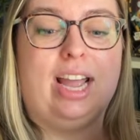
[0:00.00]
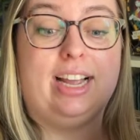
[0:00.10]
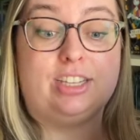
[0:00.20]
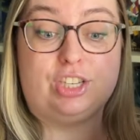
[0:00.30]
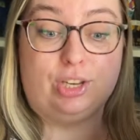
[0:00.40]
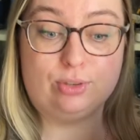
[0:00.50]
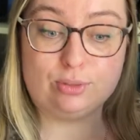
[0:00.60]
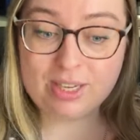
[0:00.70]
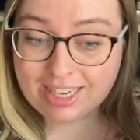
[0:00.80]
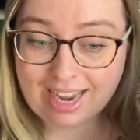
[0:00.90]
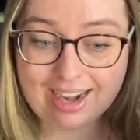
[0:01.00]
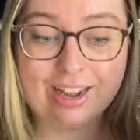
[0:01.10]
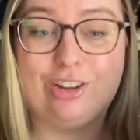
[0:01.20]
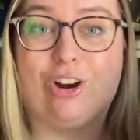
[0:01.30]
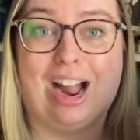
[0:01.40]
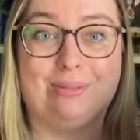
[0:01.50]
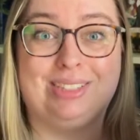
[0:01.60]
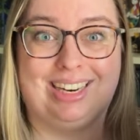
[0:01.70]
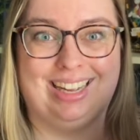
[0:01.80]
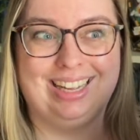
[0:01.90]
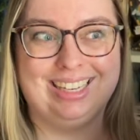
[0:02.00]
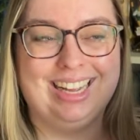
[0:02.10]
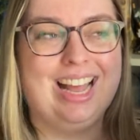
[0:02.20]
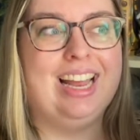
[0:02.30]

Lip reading: excuse me, and I grabbed it,